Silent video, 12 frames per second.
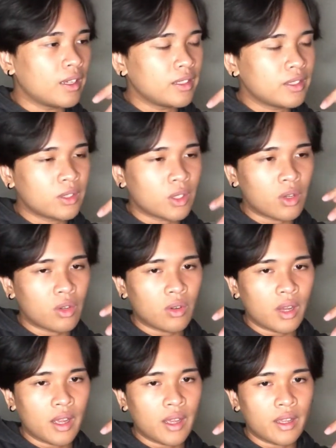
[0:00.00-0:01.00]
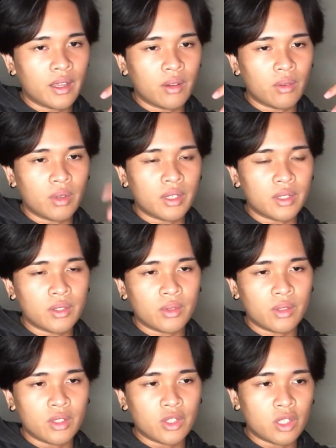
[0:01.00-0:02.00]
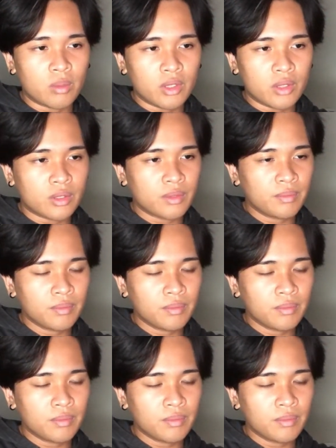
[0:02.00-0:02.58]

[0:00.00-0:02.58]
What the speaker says: so I went into the terminal,